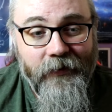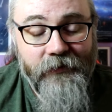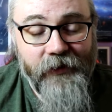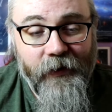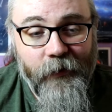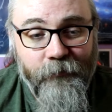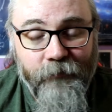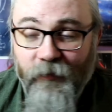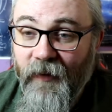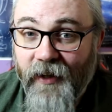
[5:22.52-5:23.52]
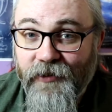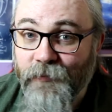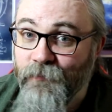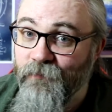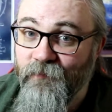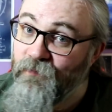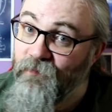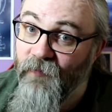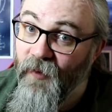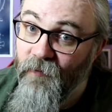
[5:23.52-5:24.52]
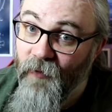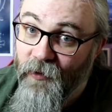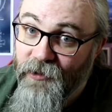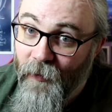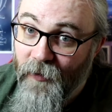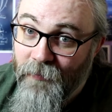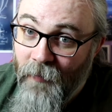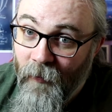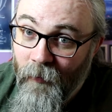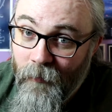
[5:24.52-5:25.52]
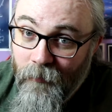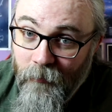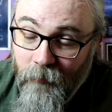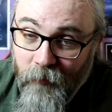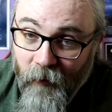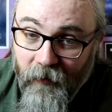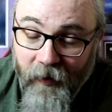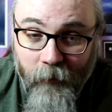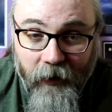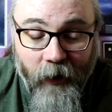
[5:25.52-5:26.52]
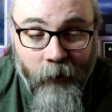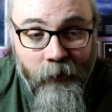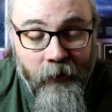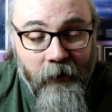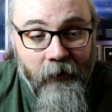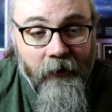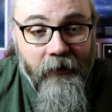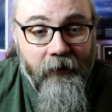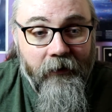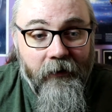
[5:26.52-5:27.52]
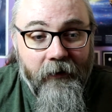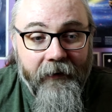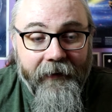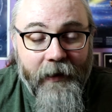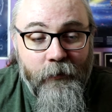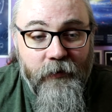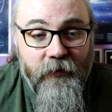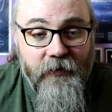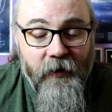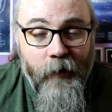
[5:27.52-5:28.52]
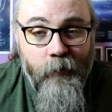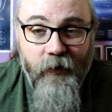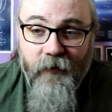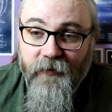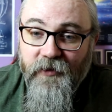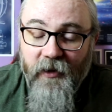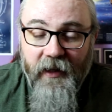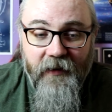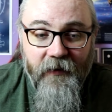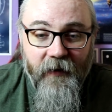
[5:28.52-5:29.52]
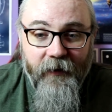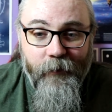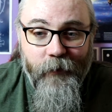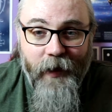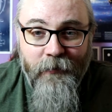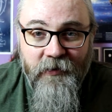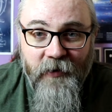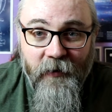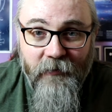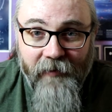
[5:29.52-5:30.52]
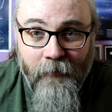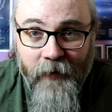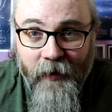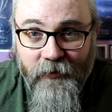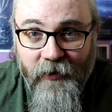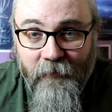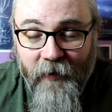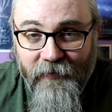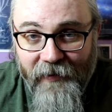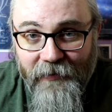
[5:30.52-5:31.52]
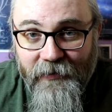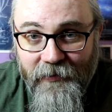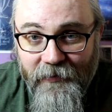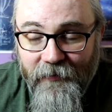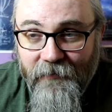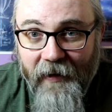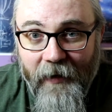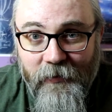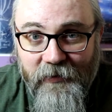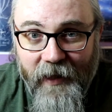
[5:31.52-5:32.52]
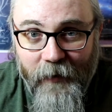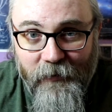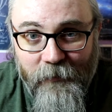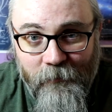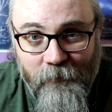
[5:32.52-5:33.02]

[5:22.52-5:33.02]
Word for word: So, yes. Not sure there's a moral, but there we go. That was the time, the tide, and a literally happy dog trapped me and two of my friends for hours and hours.